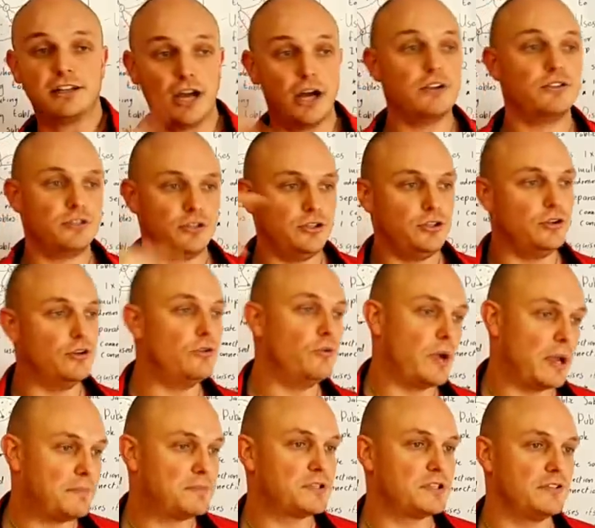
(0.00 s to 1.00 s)
go to your
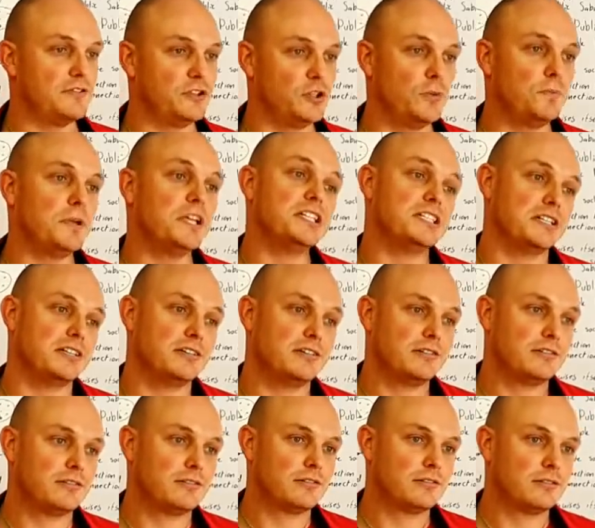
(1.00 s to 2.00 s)
web server on your PC.
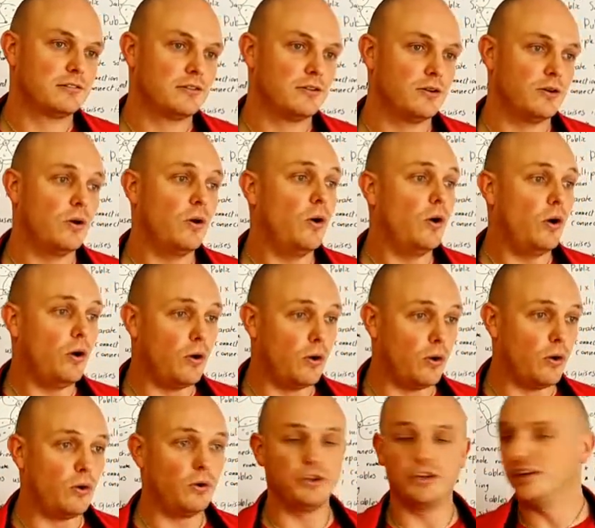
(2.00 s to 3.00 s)

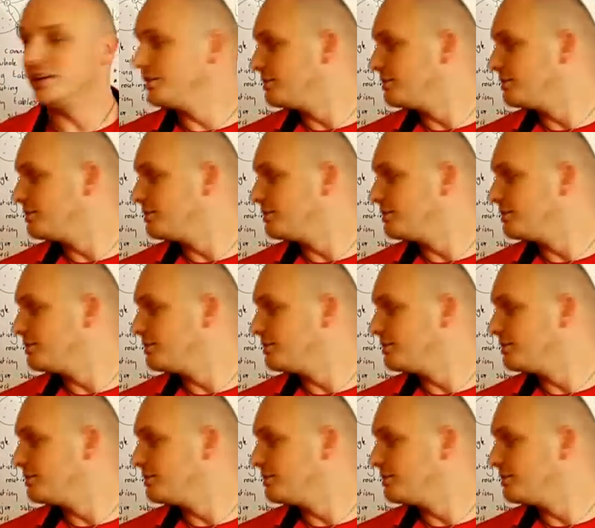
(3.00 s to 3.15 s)
Or you